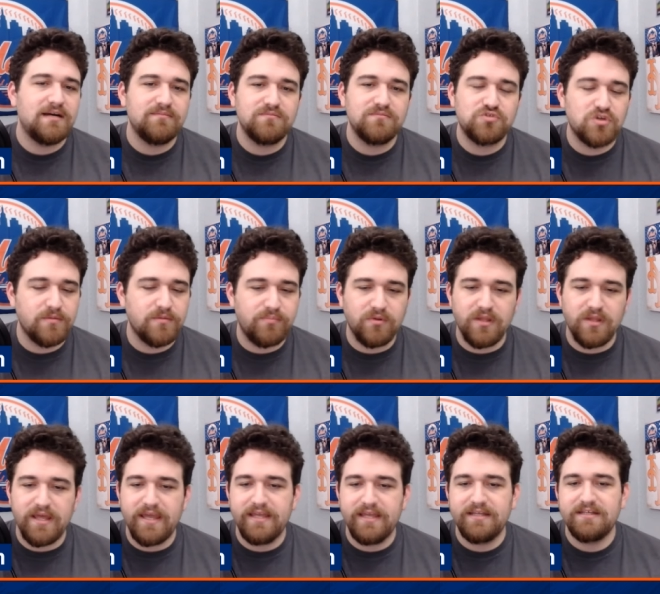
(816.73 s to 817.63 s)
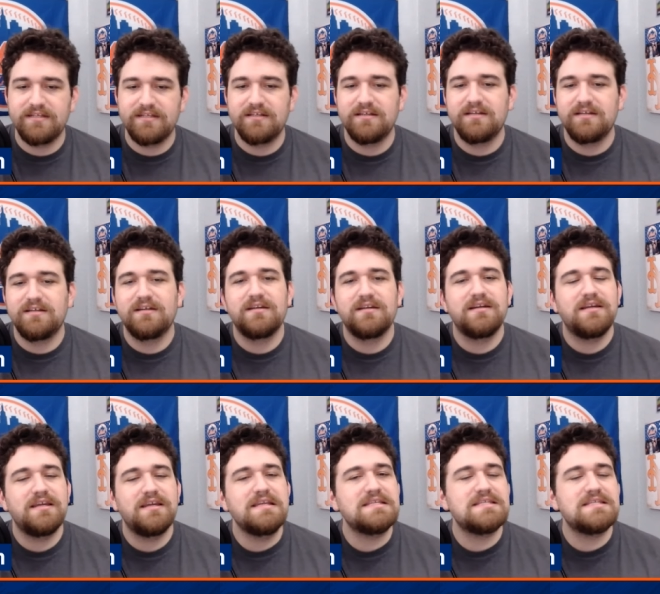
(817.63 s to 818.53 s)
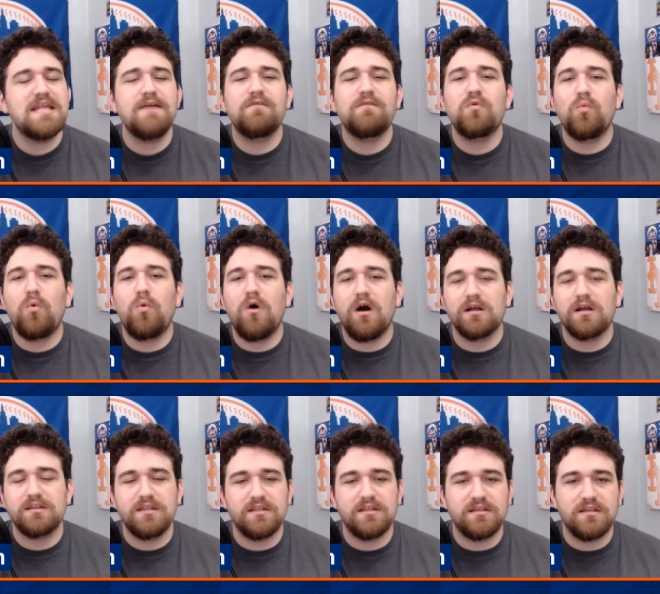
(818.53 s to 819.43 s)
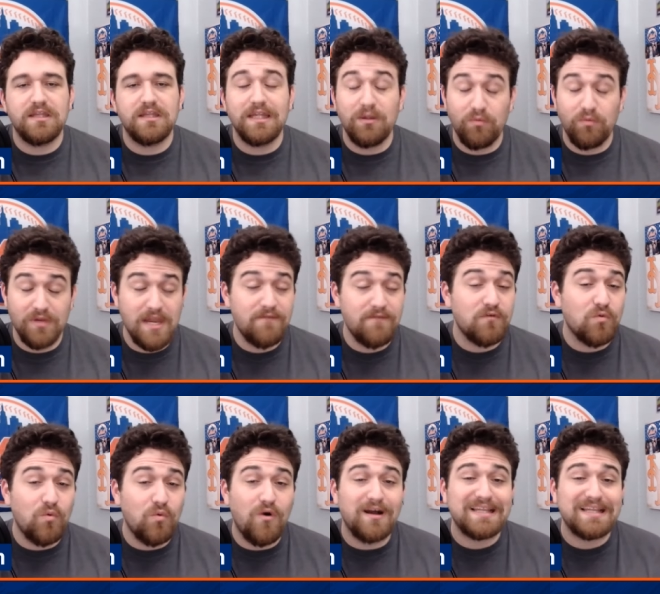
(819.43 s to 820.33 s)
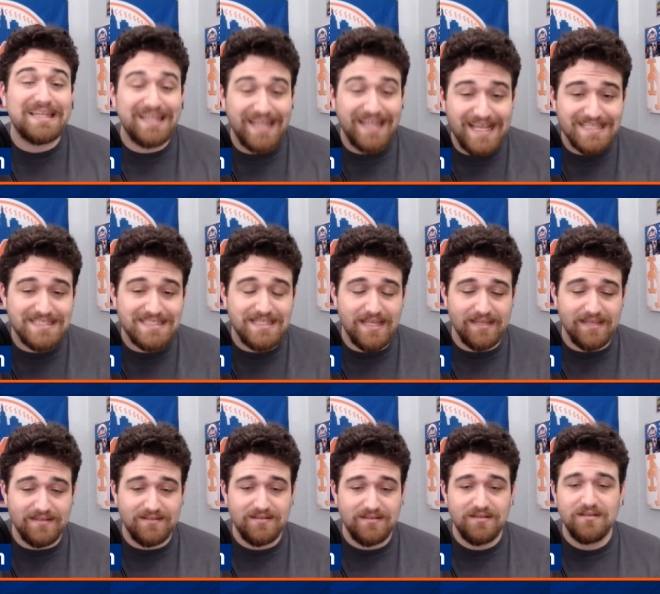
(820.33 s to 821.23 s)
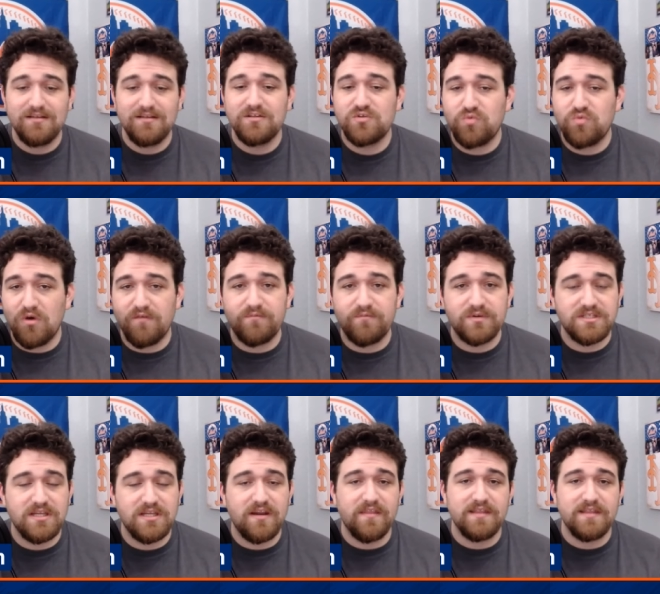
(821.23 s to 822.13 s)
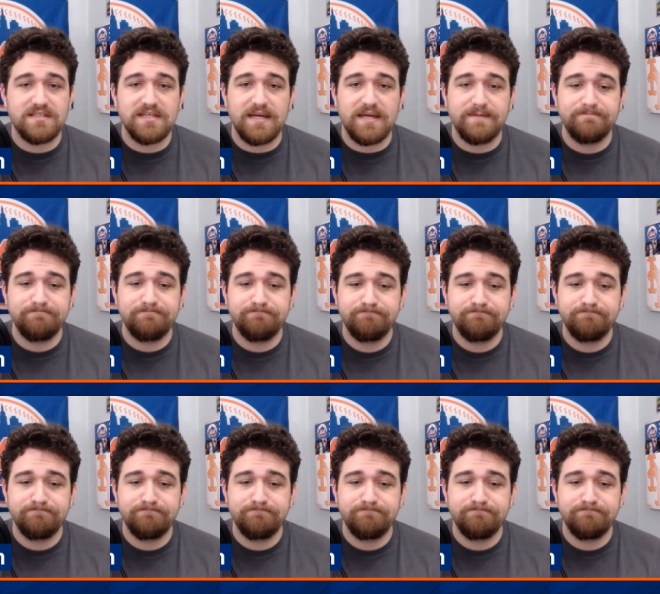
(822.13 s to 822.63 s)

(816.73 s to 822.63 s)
triple A, he's never walked less than 12% of the time.